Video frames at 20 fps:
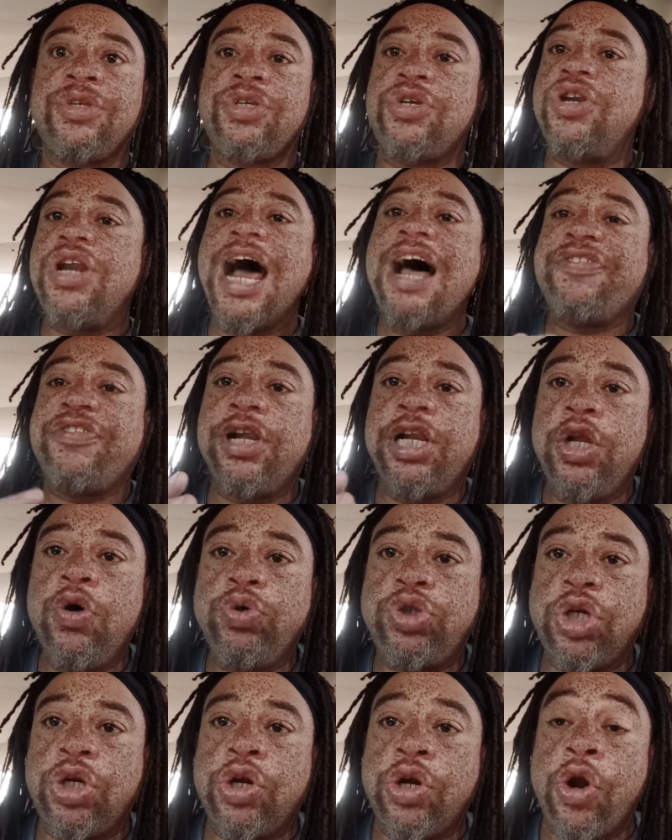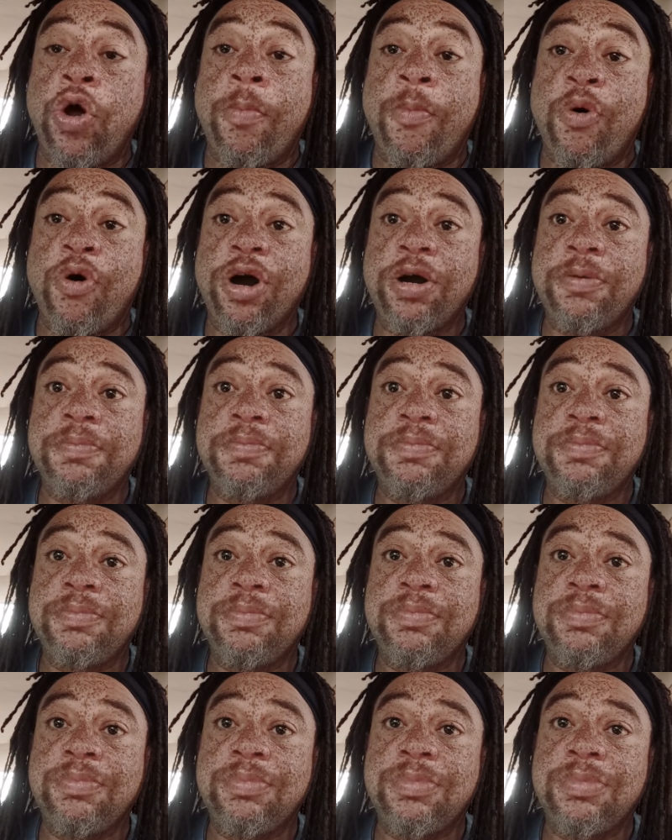You're not delusional no more.
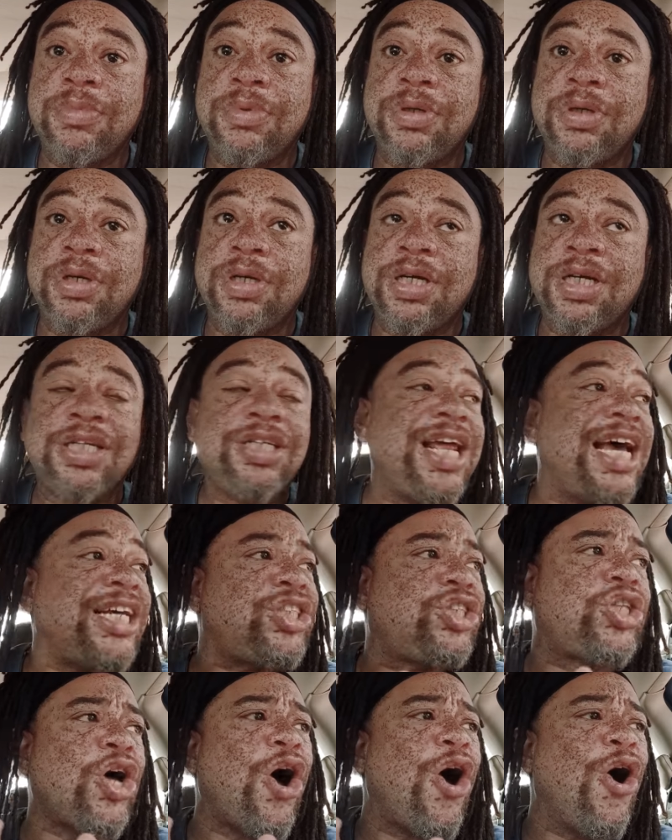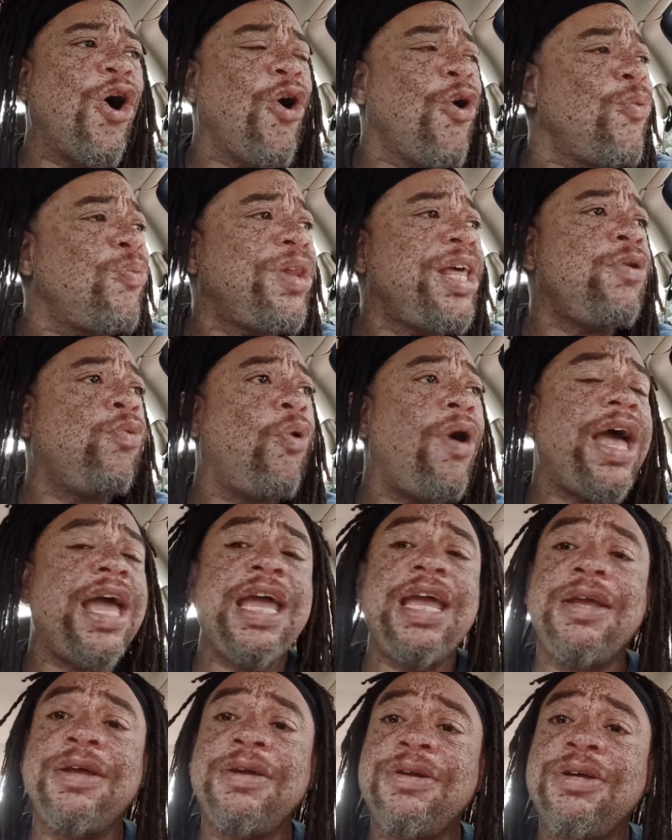That's the only
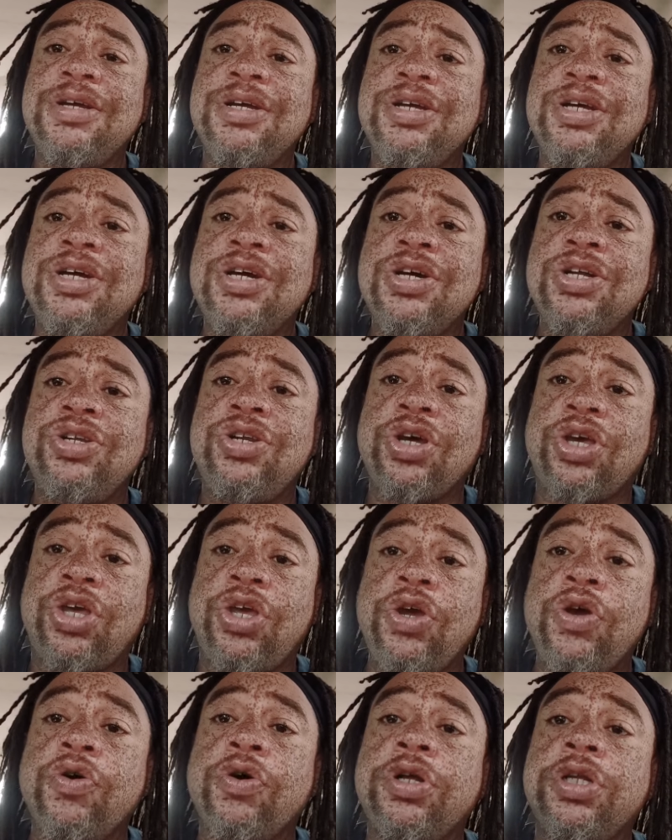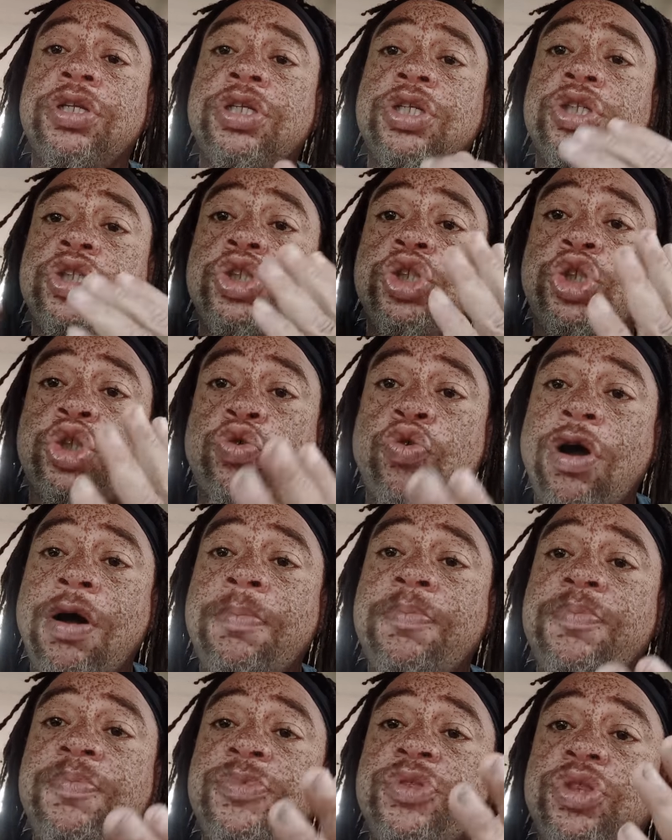way to cure
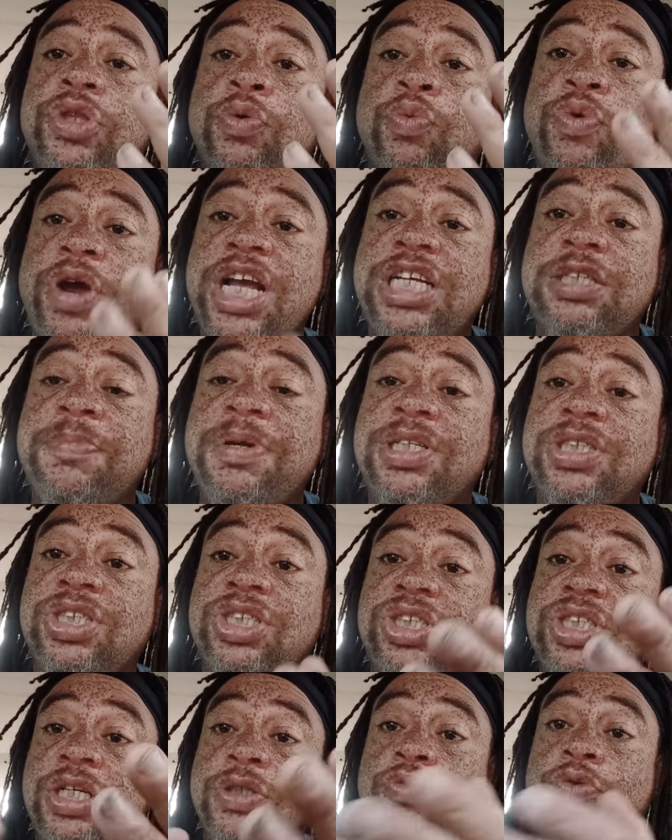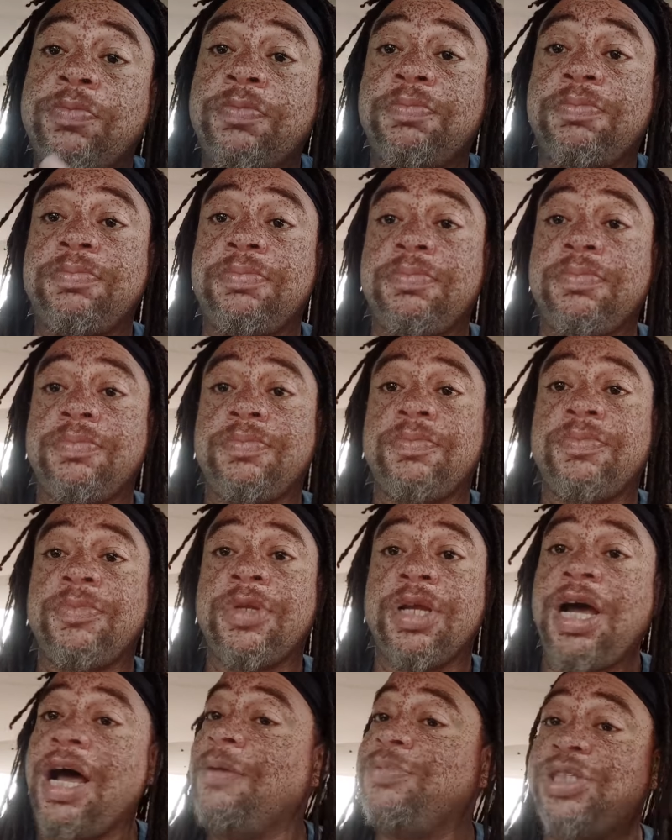Trump derangement syndrome.
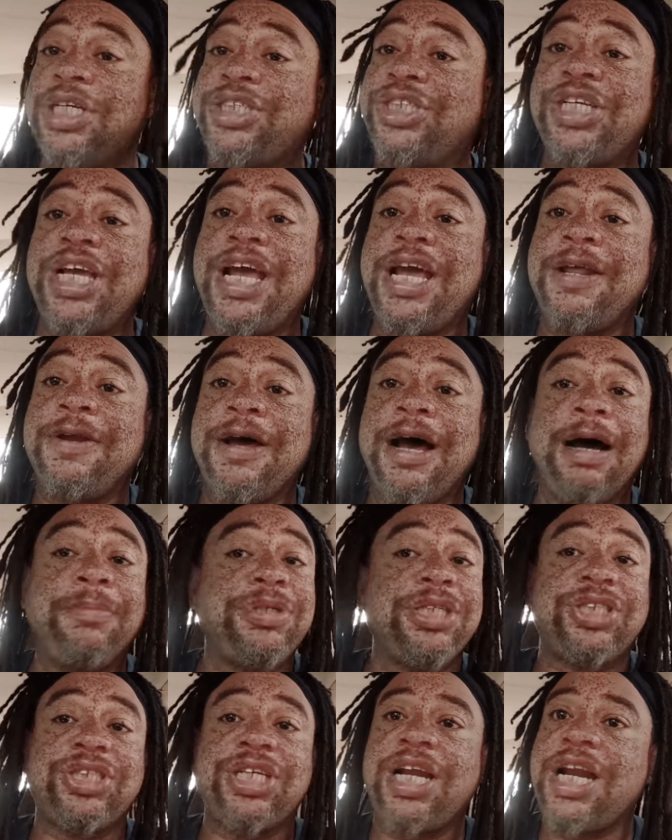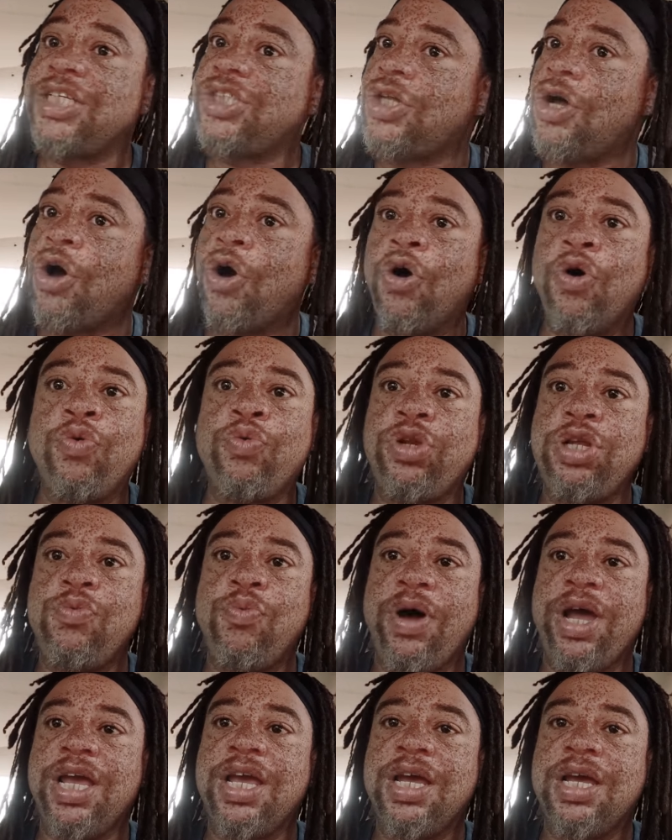I'm just saying, I'm just saying that's the only
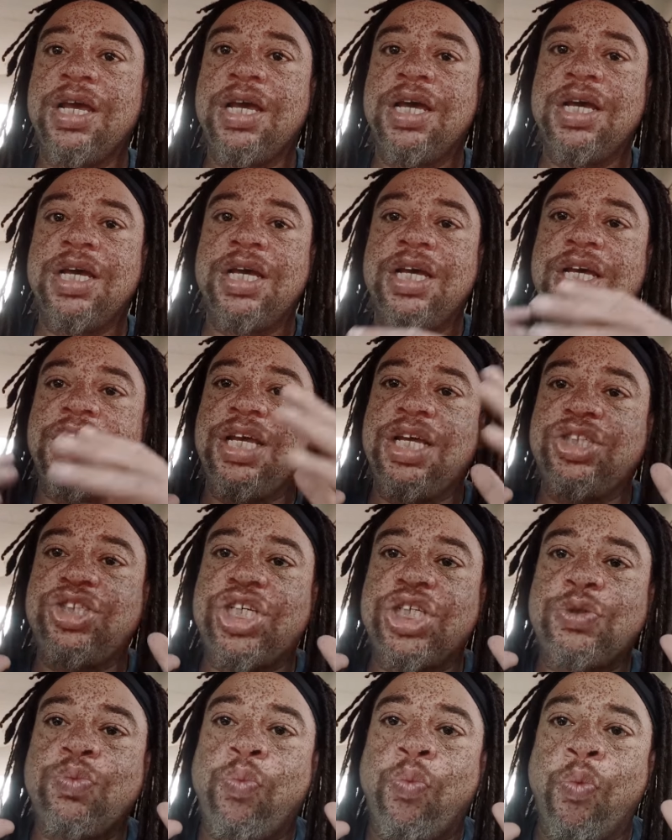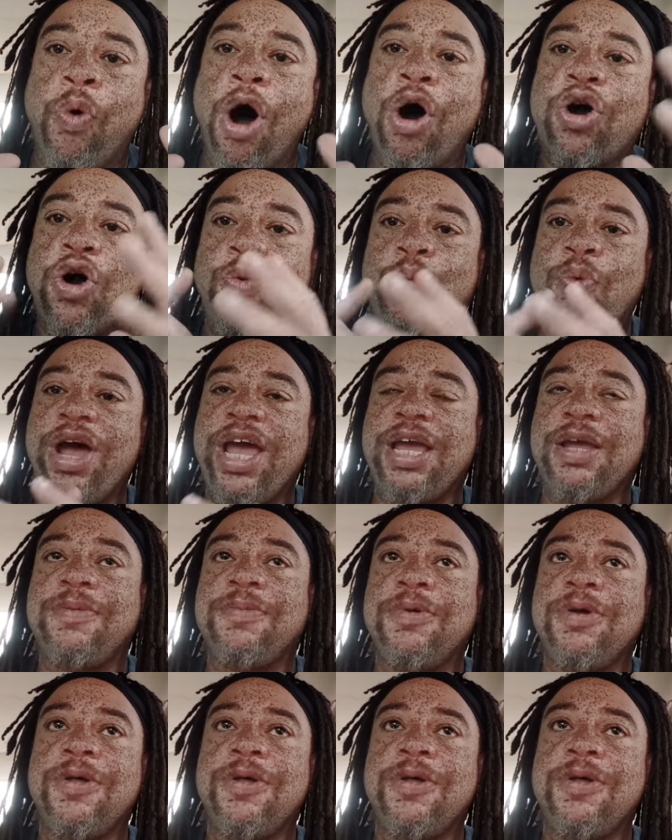way. Just walk away.